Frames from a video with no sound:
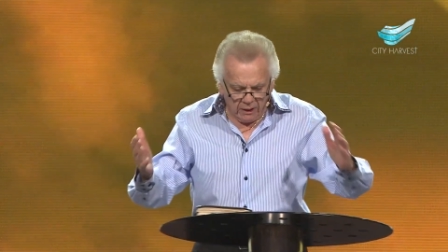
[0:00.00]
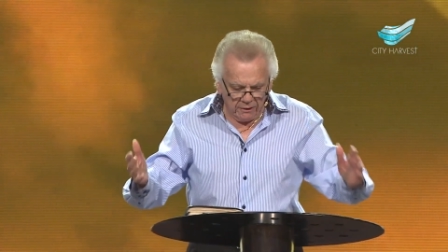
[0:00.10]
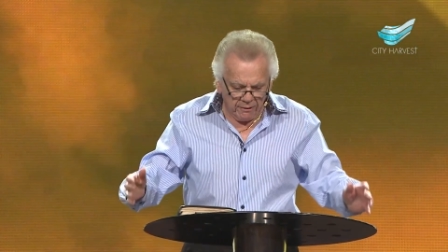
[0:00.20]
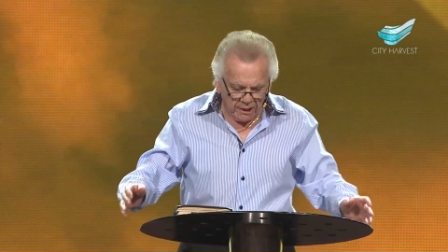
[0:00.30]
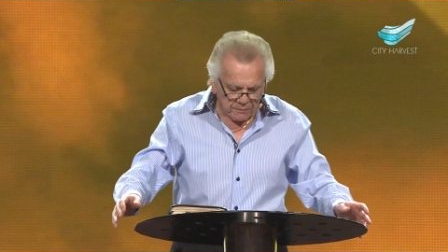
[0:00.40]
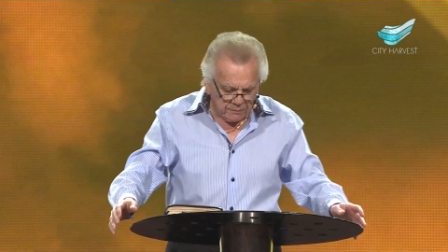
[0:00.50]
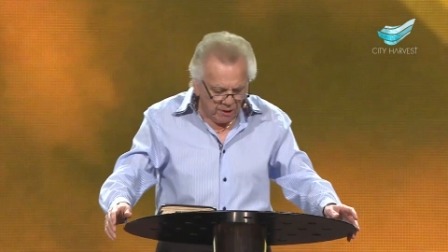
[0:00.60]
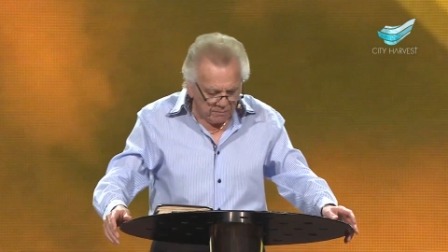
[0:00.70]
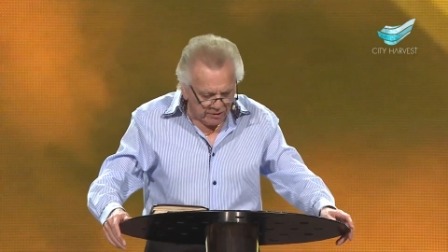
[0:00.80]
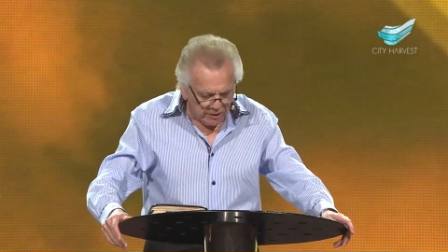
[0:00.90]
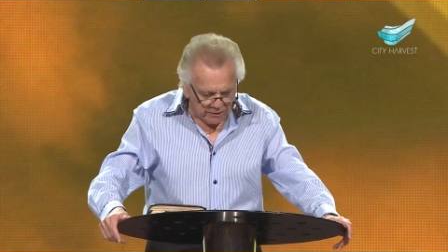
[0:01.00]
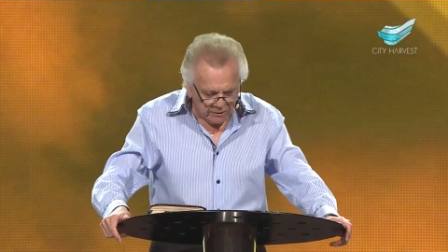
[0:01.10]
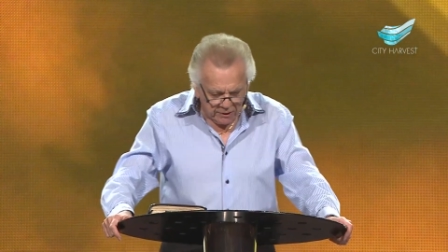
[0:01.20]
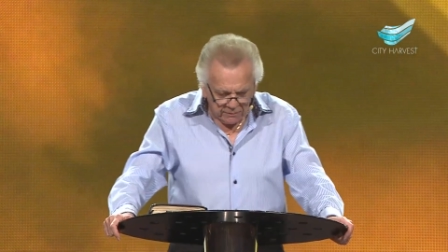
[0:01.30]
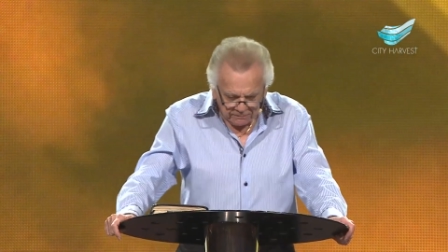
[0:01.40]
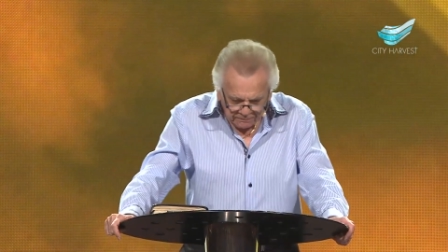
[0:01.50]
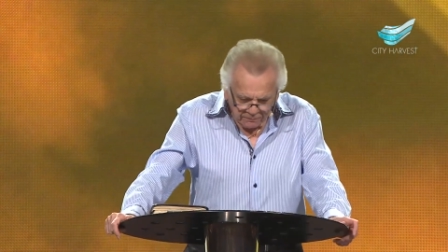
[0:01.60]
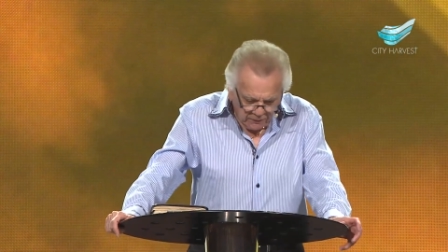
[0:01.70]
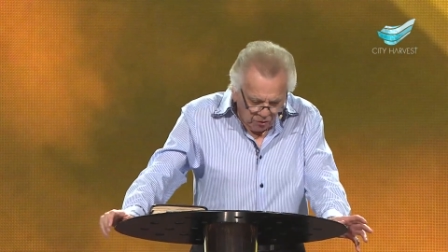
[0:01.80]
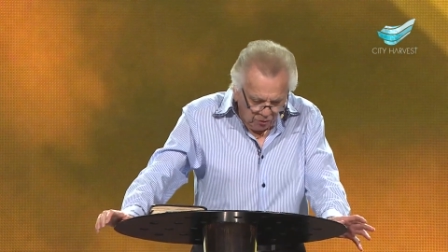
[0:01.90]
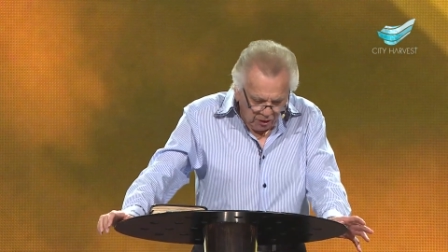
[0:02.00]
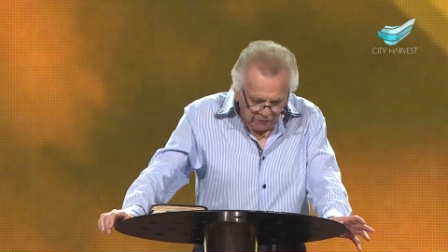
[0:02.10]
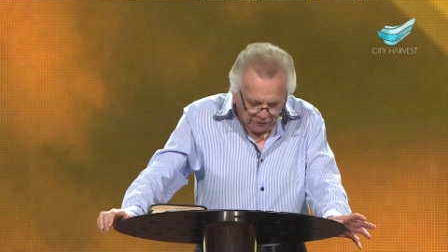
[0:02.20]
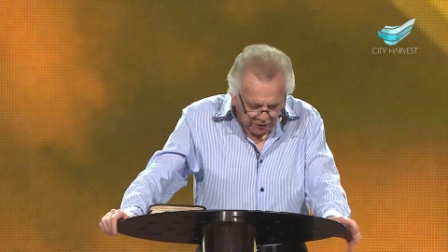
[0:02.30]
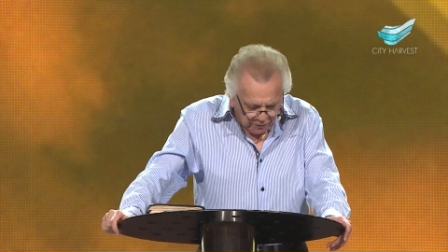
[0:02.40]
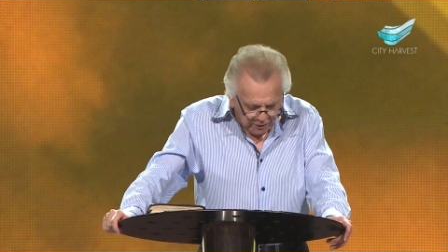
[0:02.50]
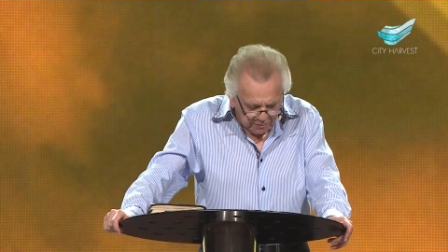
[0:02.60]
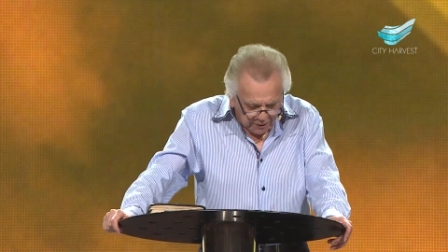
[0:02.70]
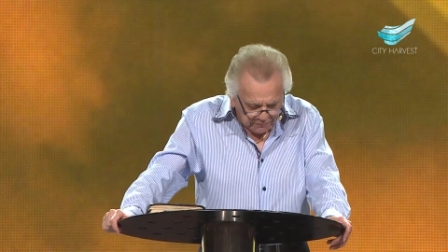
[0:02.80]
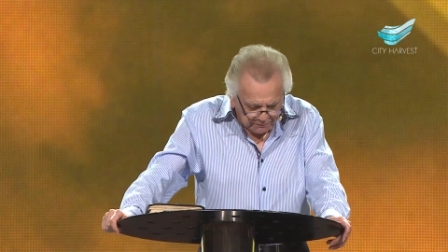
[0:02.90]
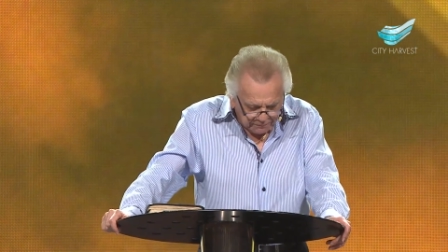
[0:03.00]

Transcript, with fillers: Are you grasping what I'm saying to you? Go a little further with me.